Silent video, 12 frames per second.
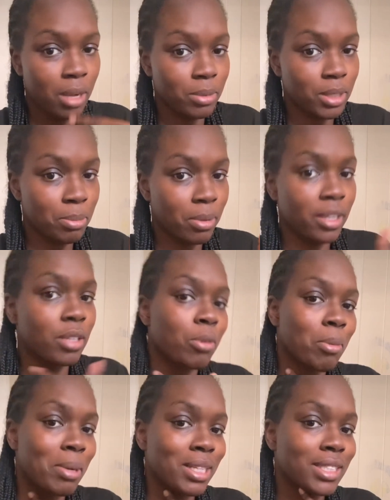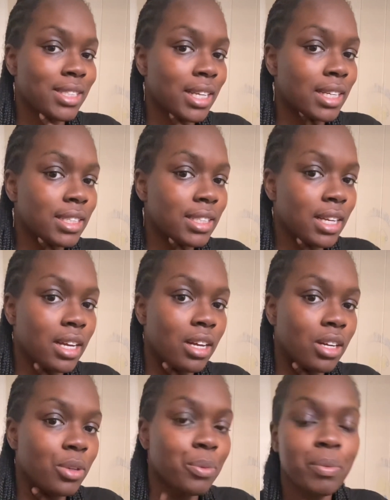was pregnant with my second
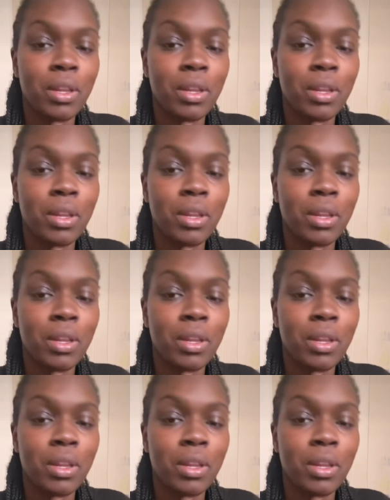child,